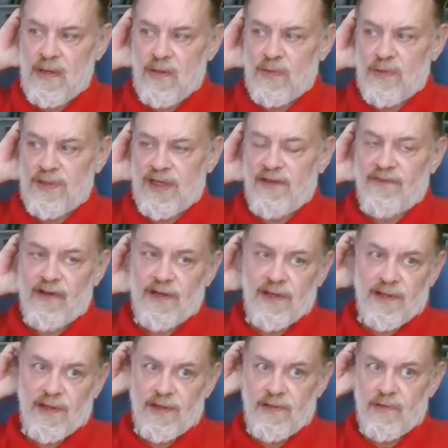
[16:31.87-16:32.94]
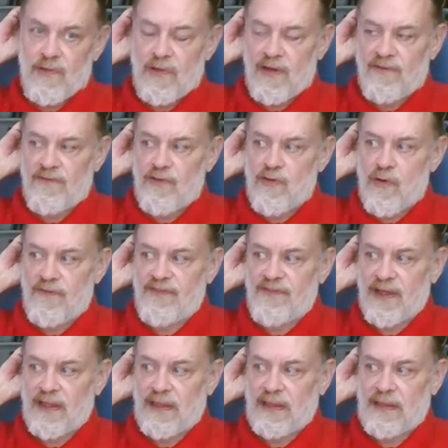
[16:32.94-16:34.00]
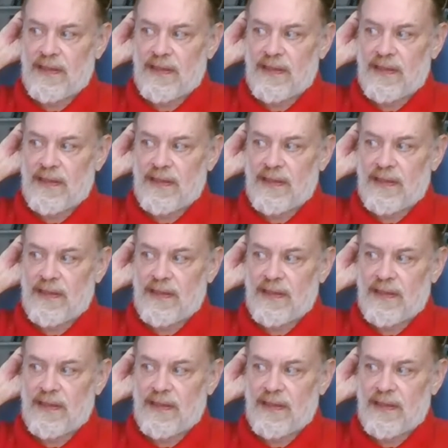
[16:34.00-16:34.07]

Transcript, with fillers: was given to the Duke of Norfolk.